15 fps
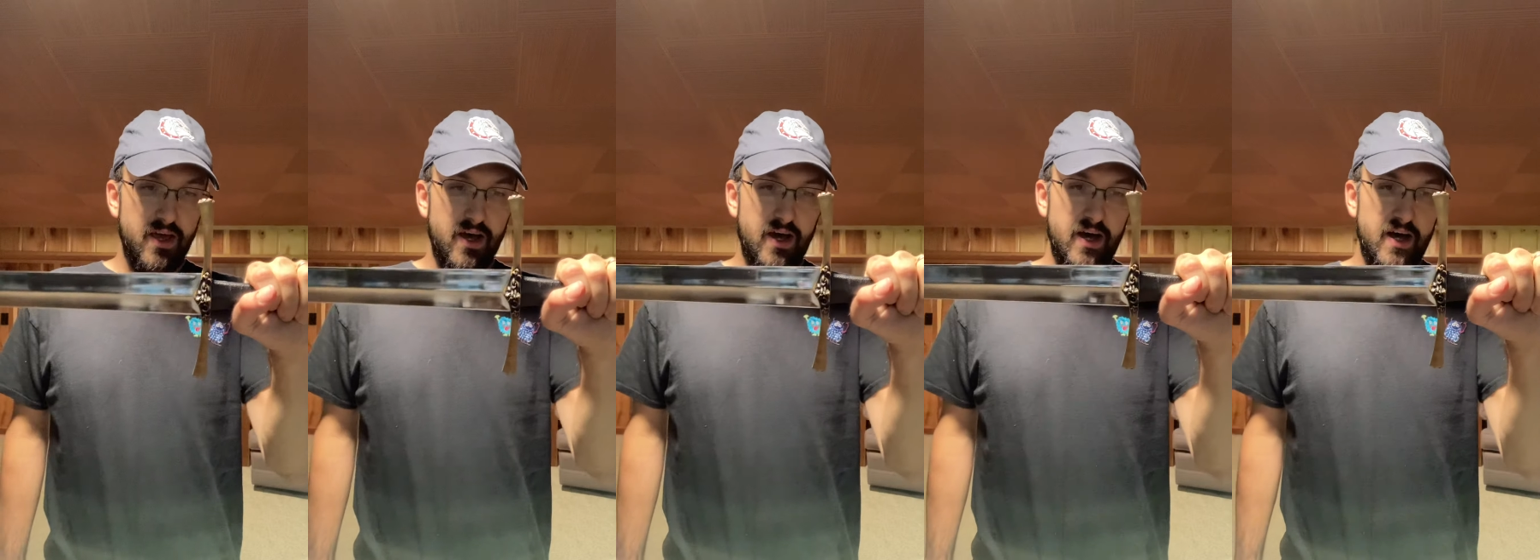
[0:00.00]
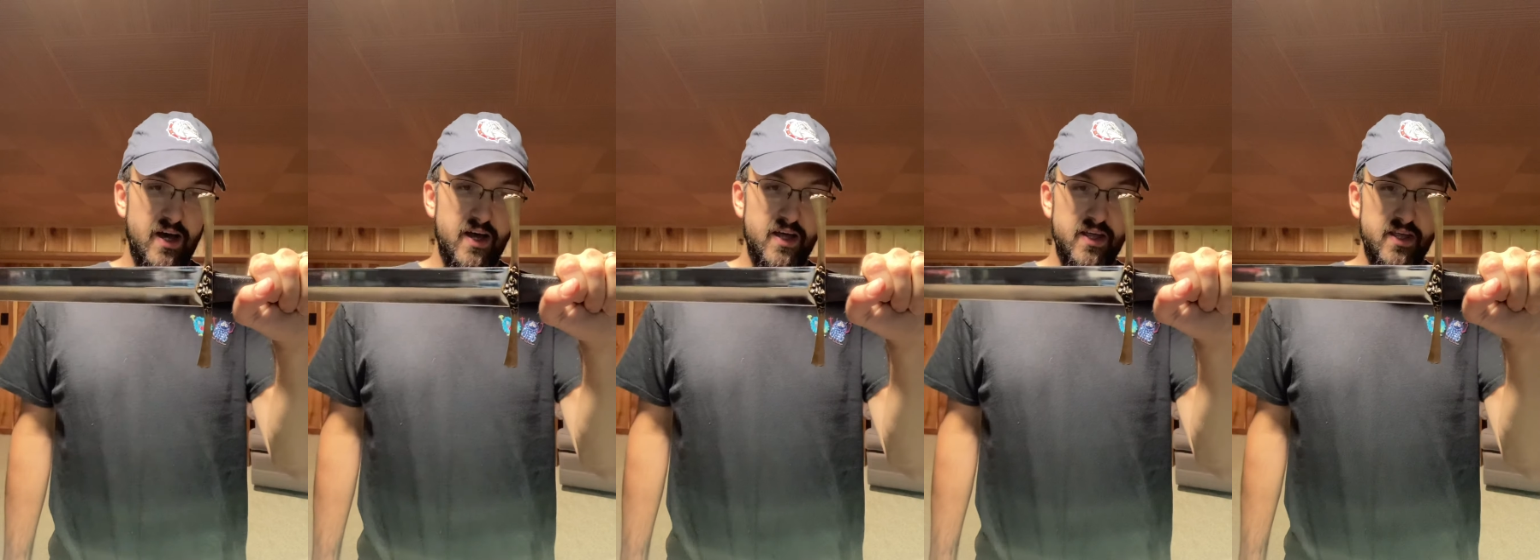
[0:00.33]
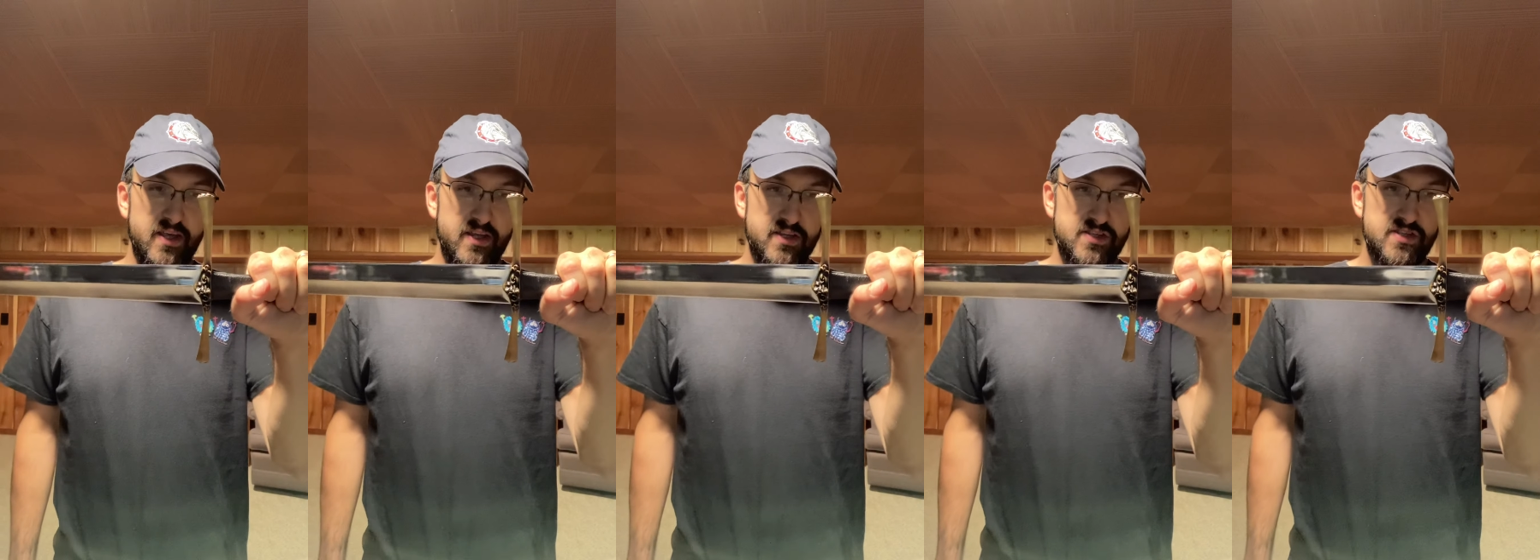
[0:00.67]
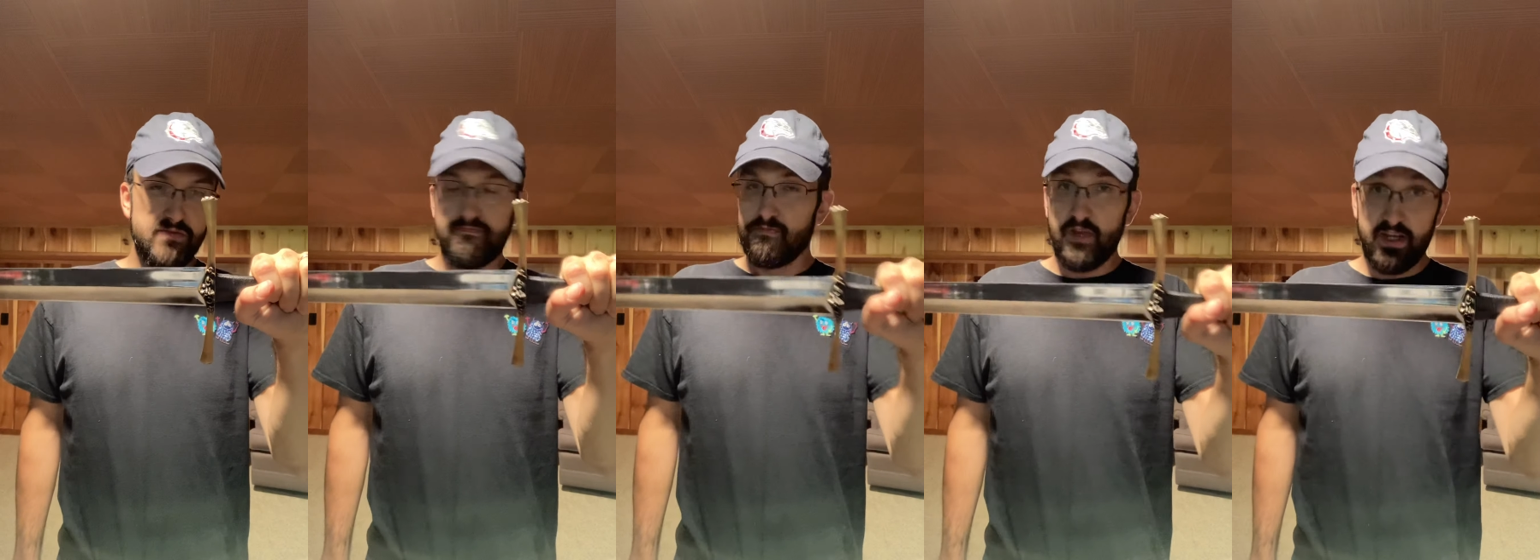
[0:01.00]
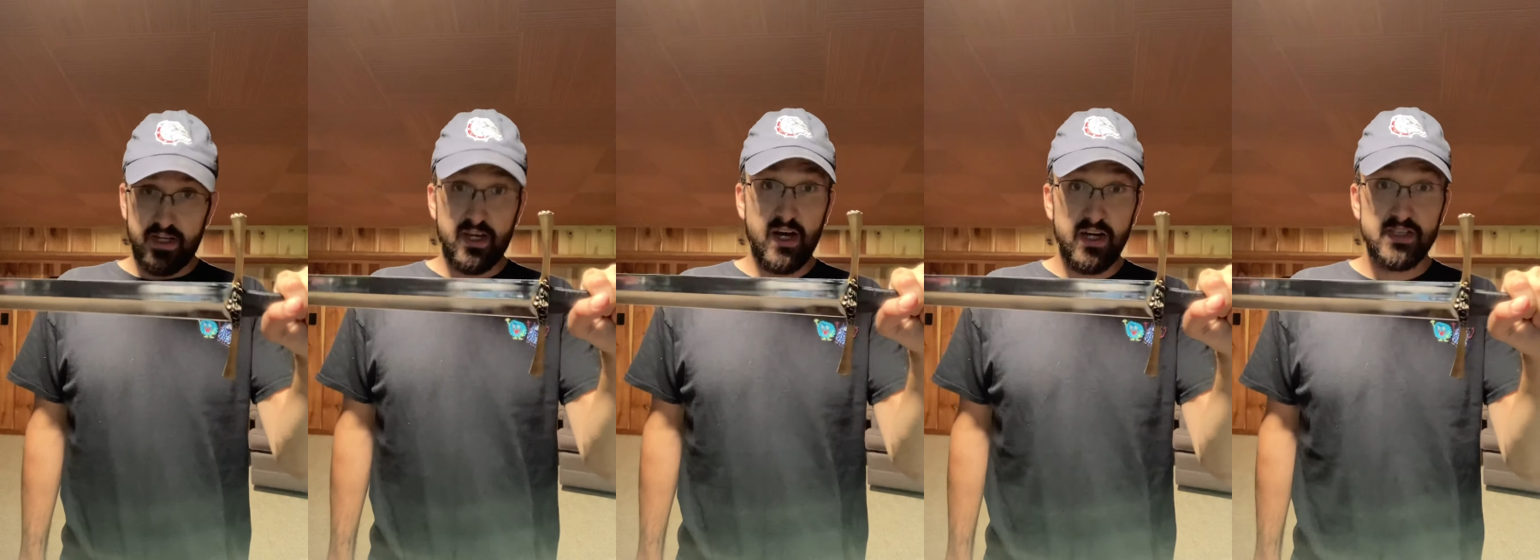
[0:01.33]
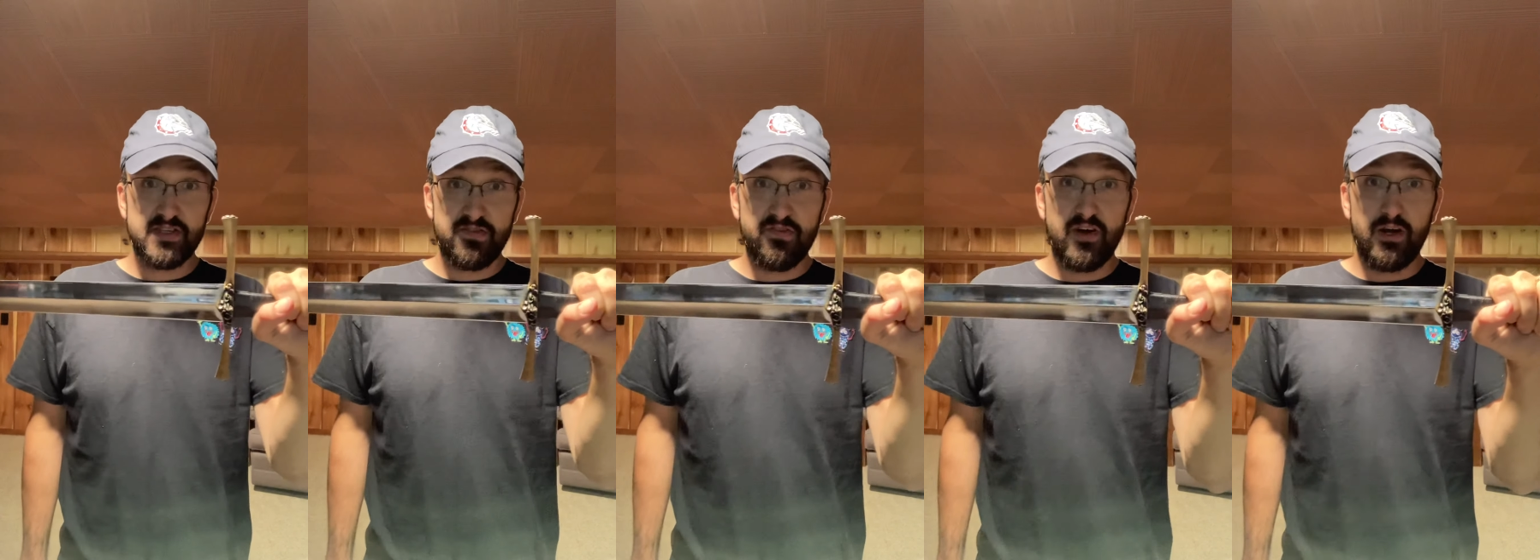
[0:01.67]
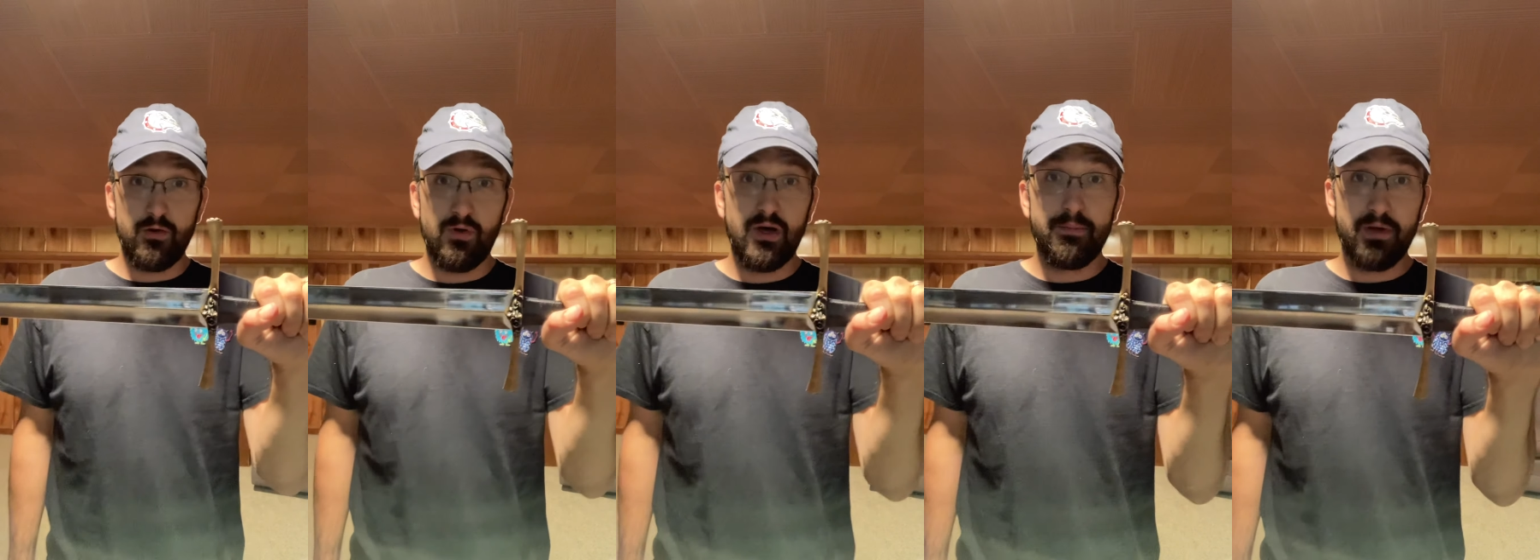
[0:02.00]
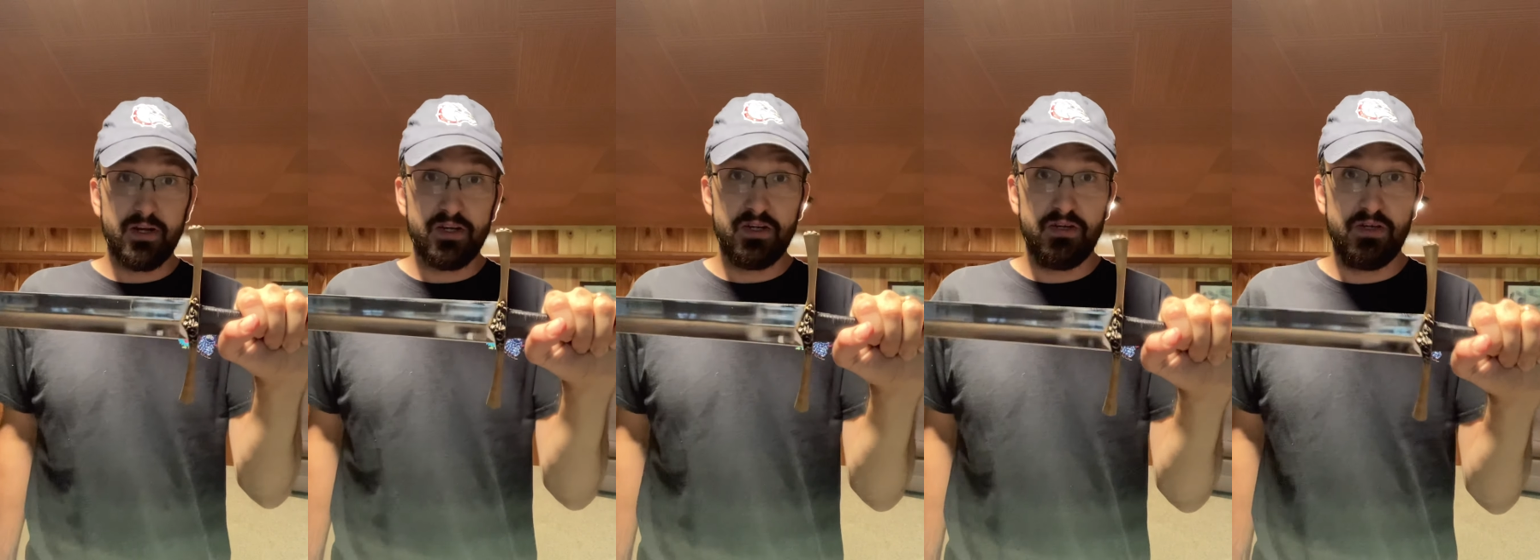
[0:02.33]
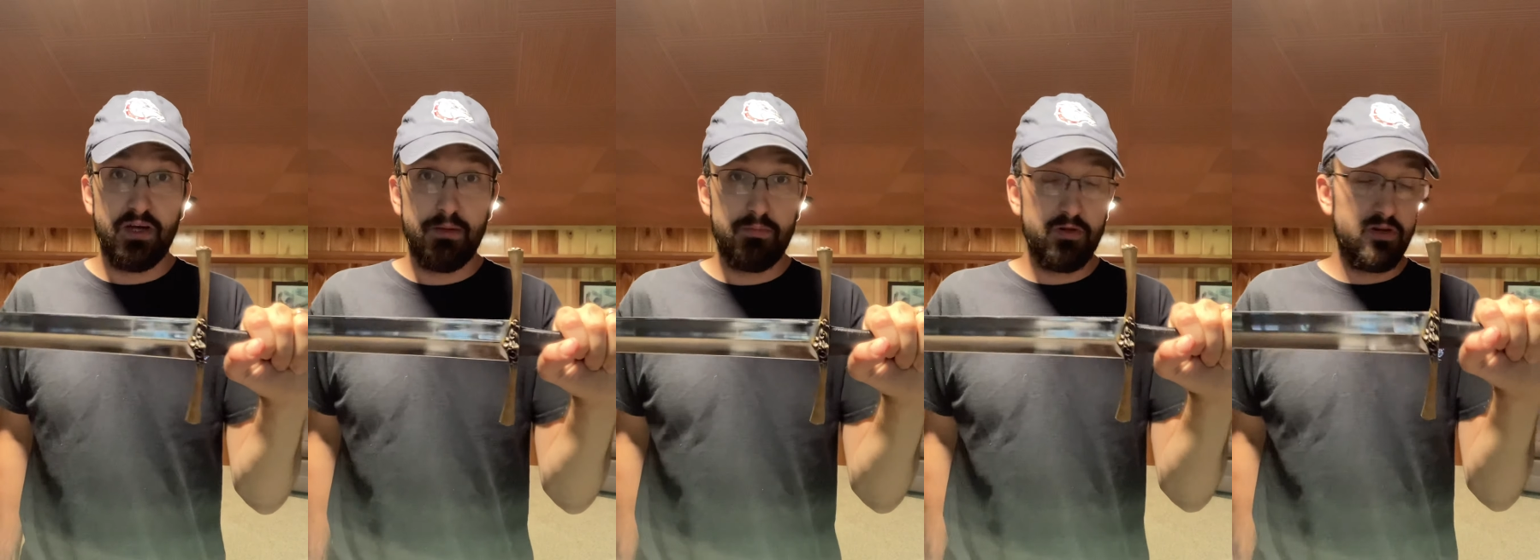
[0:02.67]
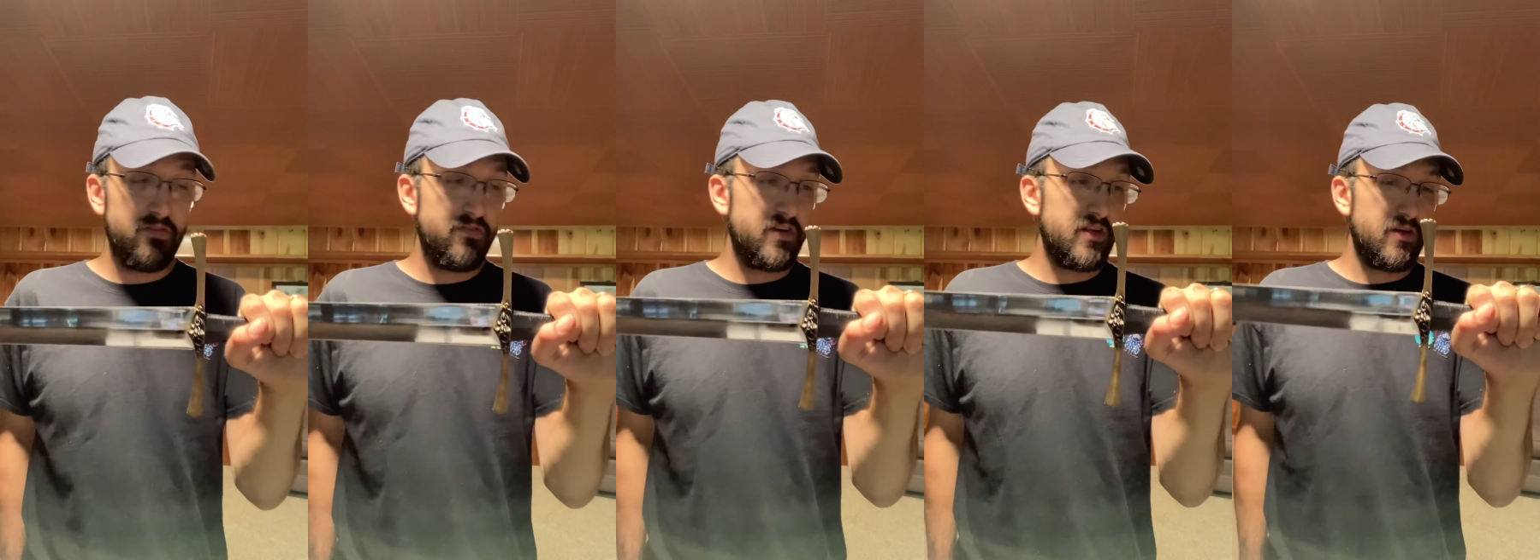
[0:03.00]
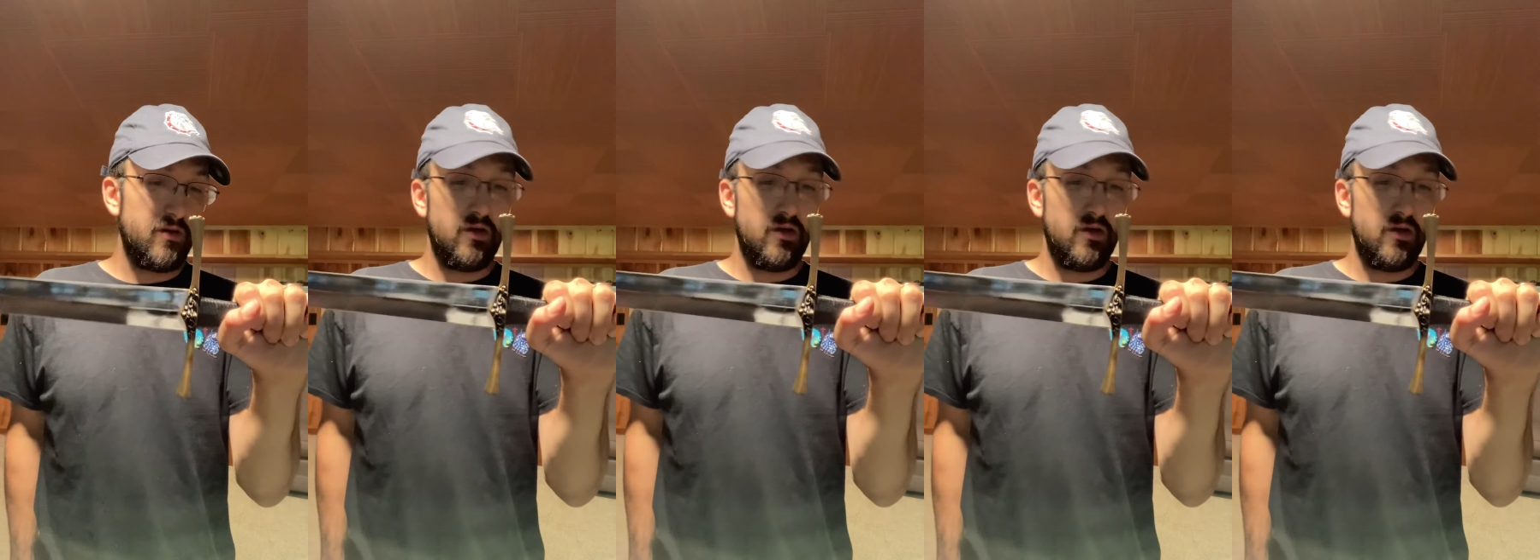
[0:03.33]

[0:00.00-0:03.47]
It cuts very well. I'm not going to upload a video.